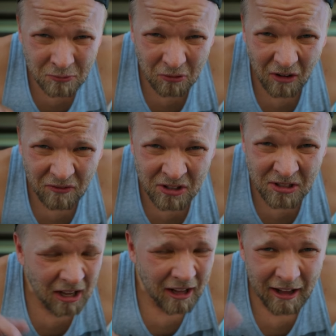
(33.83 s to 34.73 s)

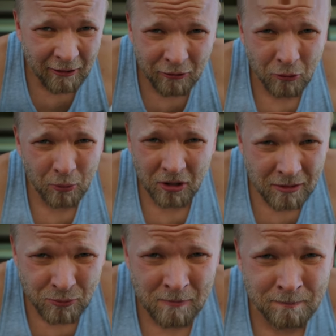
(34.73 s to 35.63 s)
Cruffin? I, I don't know where it
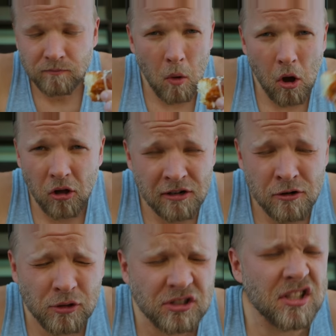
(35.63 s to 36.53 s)
comes from. All I
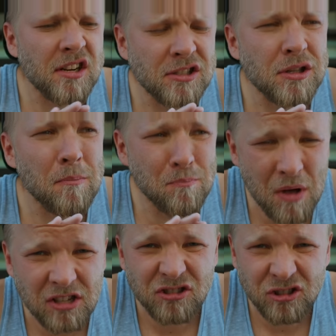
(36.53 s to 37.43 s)
know is that it's the
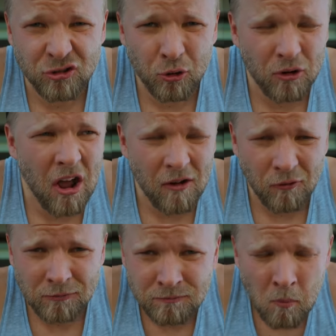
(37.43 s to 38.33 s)
best dessert ever.